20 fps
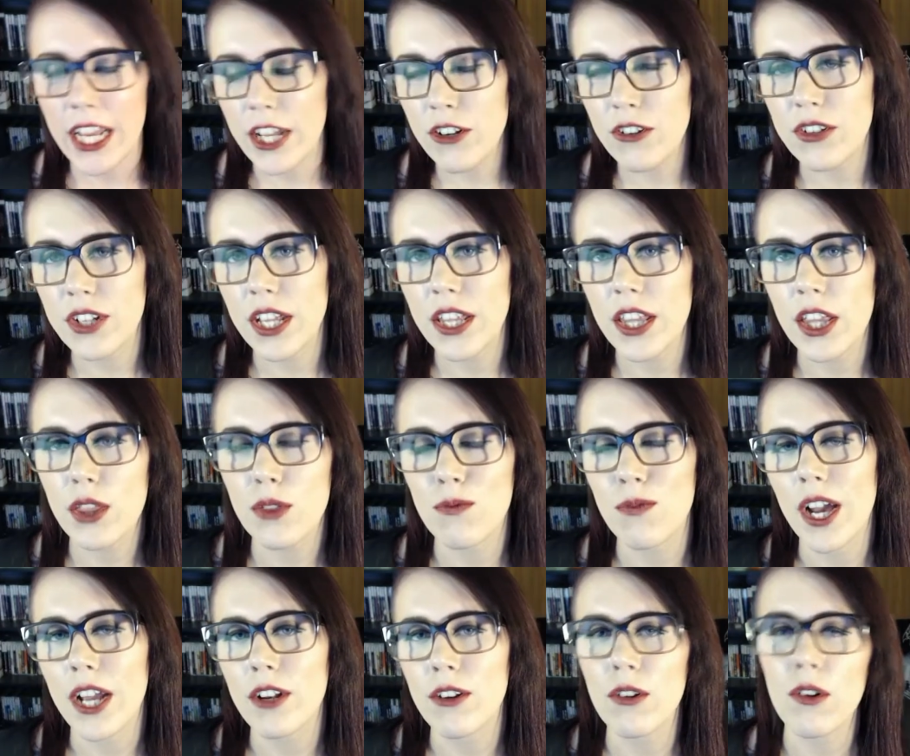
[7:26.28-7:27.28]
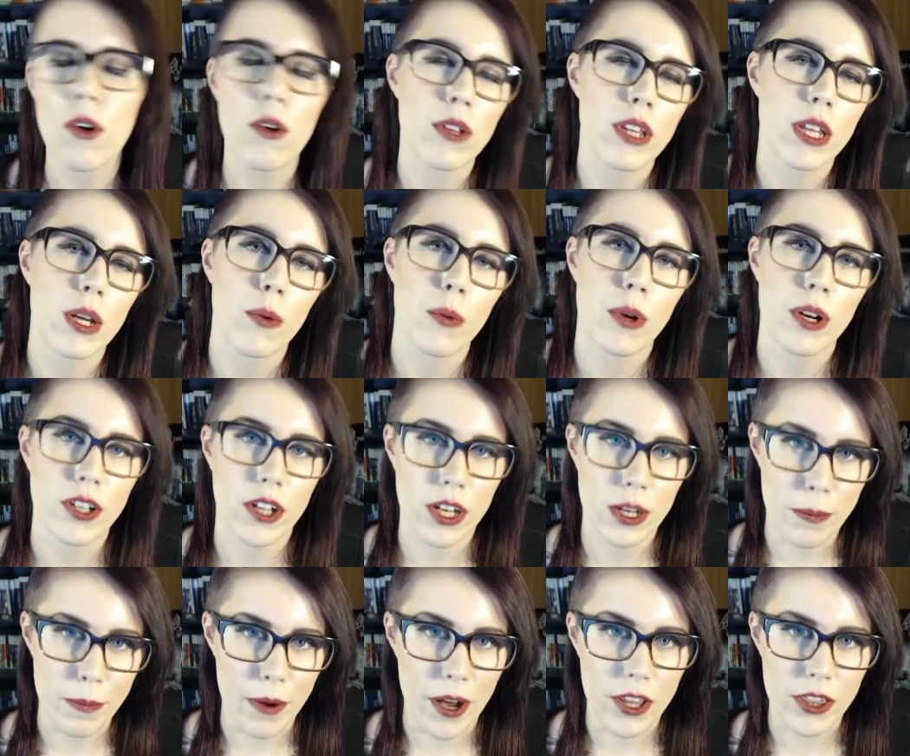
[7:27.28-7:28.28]
I understand that the writer only worked
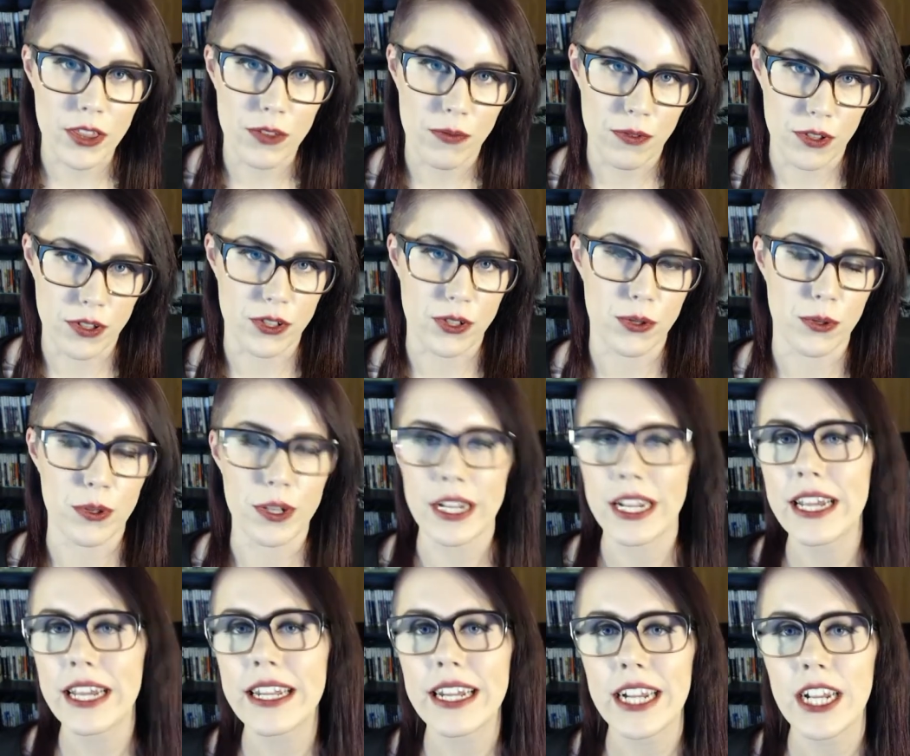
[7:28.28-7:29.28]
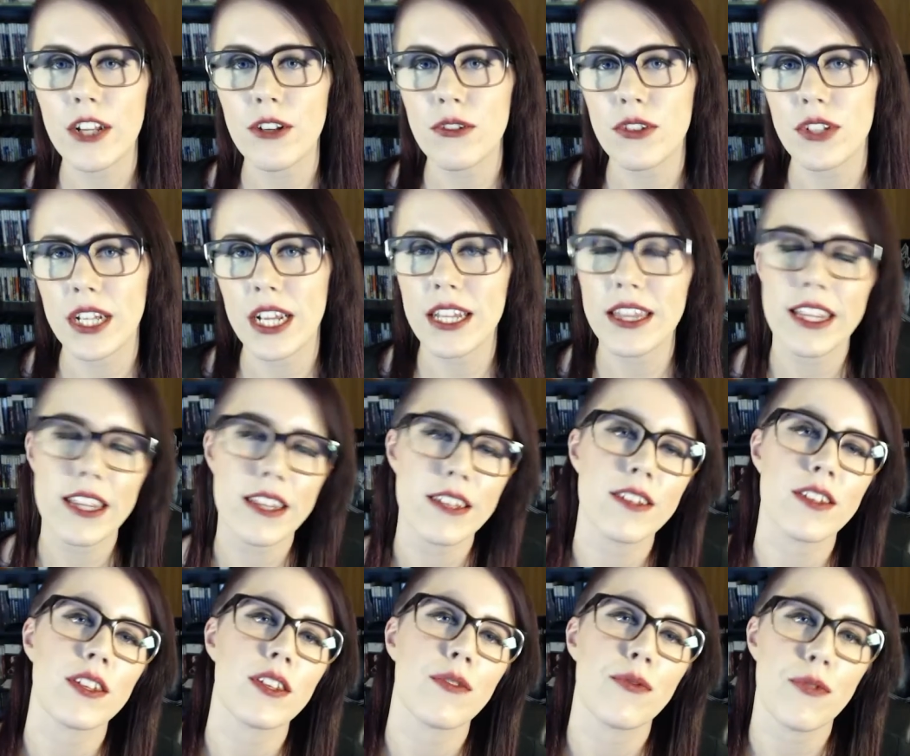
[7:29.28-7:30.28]
on a month for the story, and I understand that
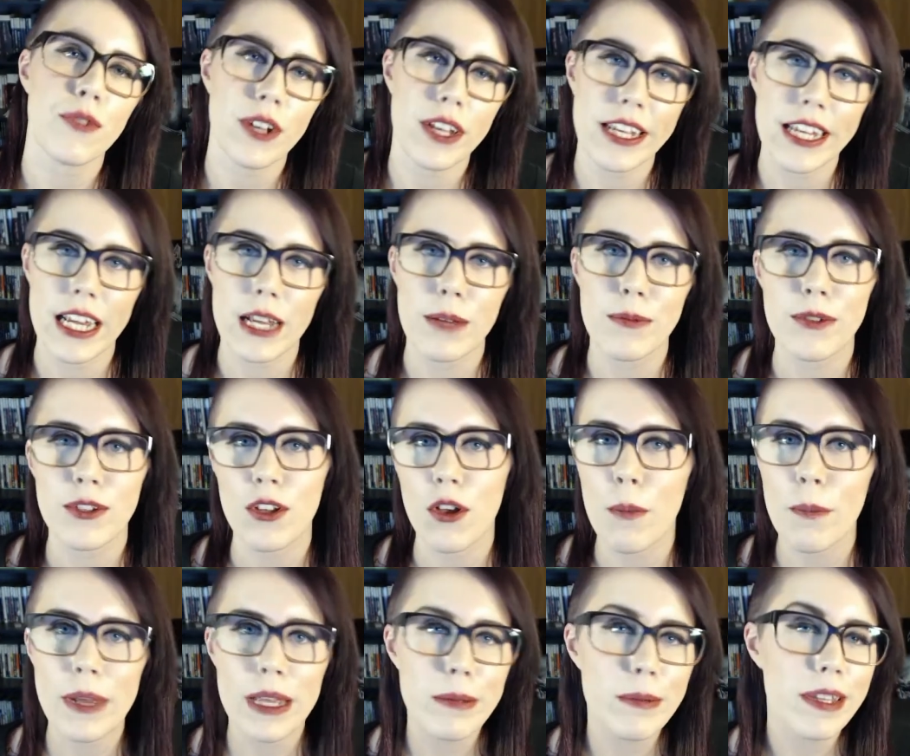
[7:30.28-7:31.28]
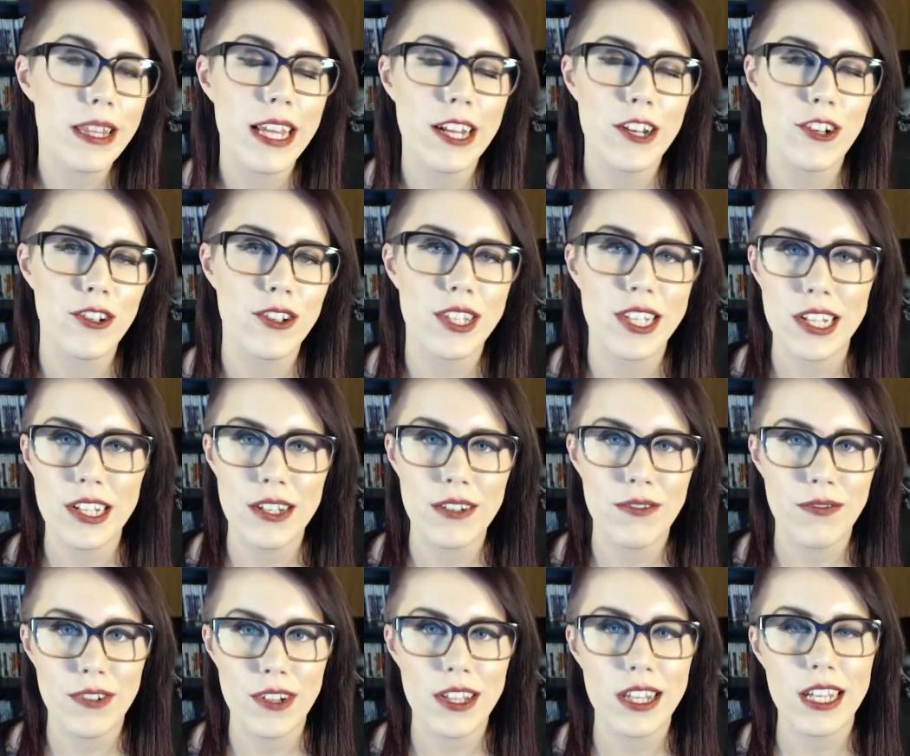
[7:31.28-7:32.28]
this is a free game, so maybe they just
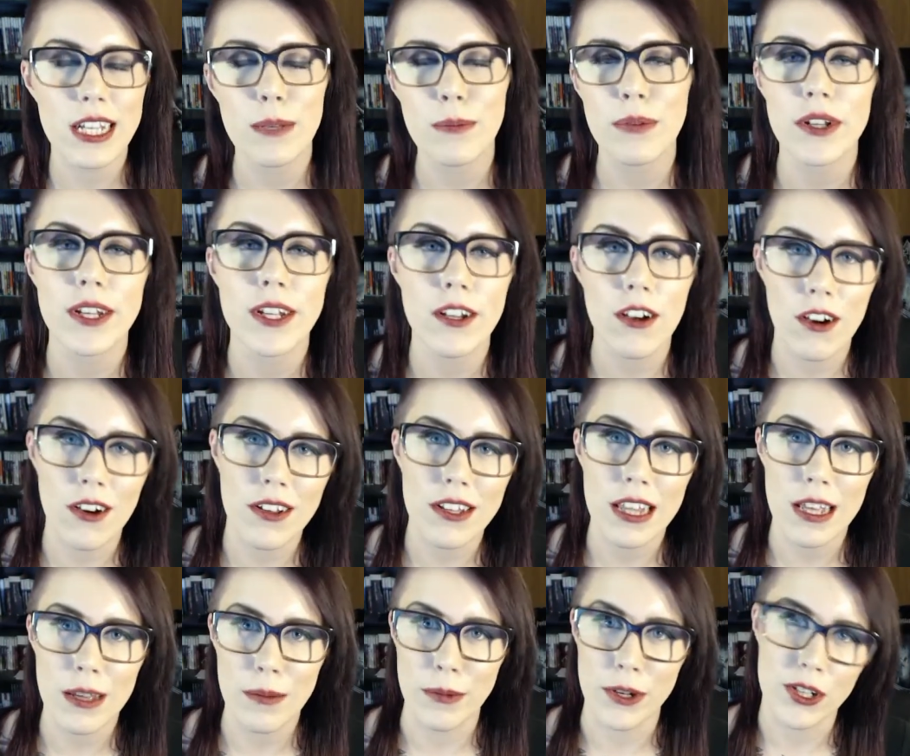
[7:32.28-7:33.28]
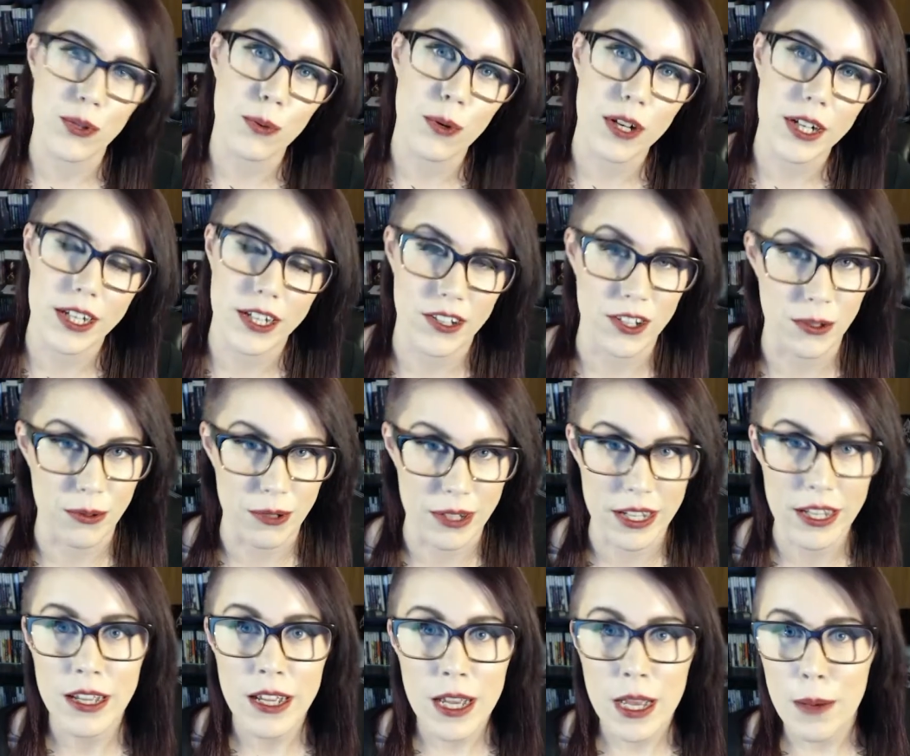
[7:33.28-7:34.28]
didn't feel like putting all that much work into it.